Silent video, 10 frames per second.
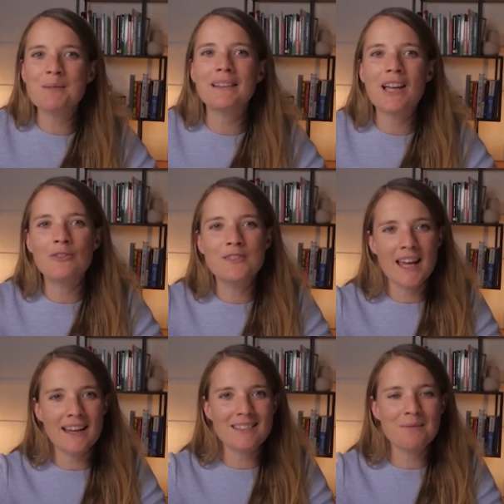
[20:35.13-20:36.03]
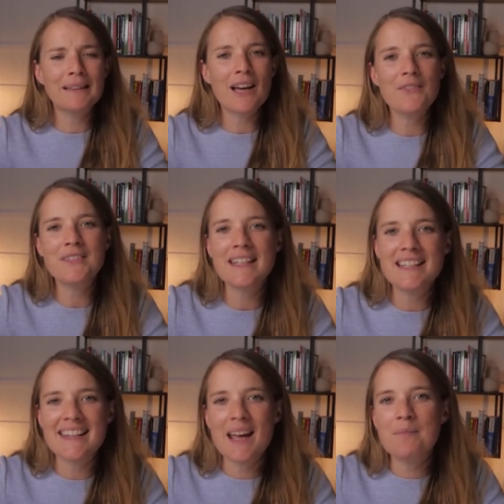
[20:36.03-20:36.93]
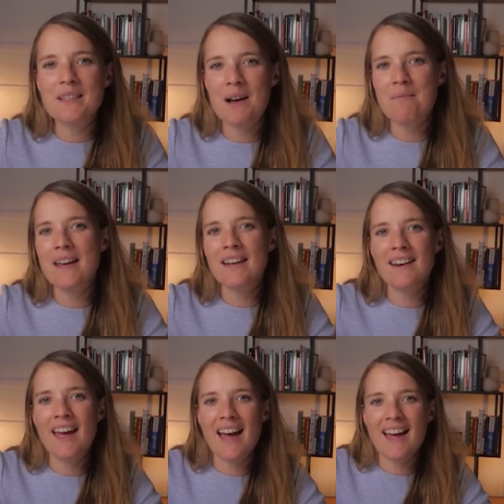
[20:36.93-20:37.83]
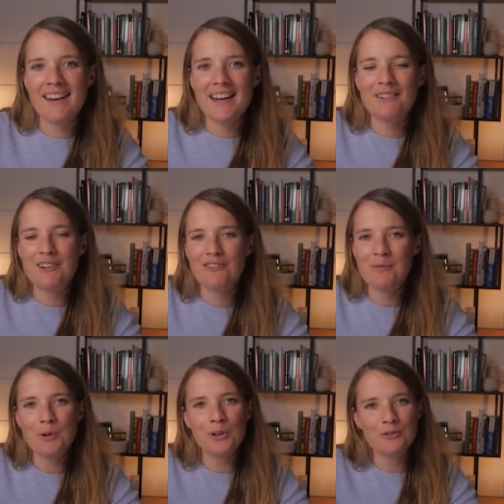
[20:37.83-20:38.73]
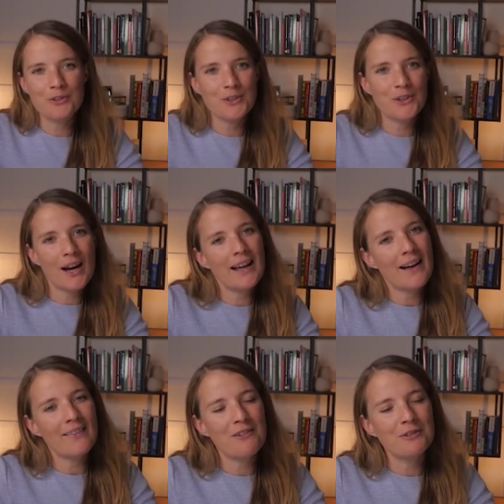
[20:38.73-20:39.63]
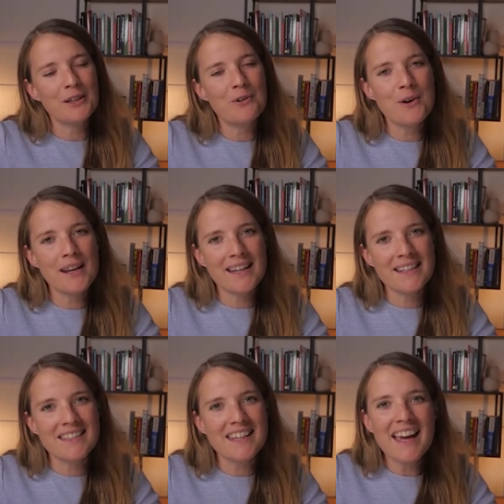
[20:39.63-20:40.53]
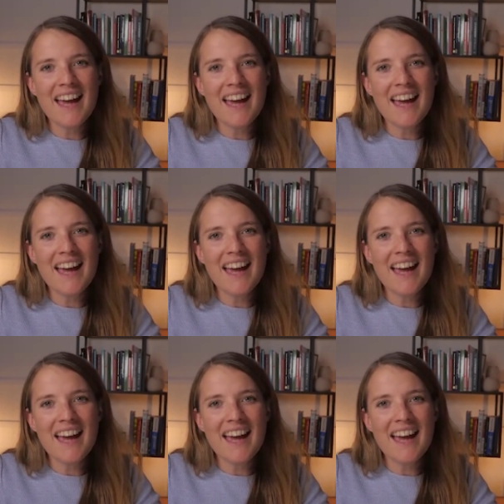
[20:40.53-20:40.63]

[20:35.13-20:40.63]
We'd love to answer. We love seeing DMs come in and hearing from all of you, our lovely audience.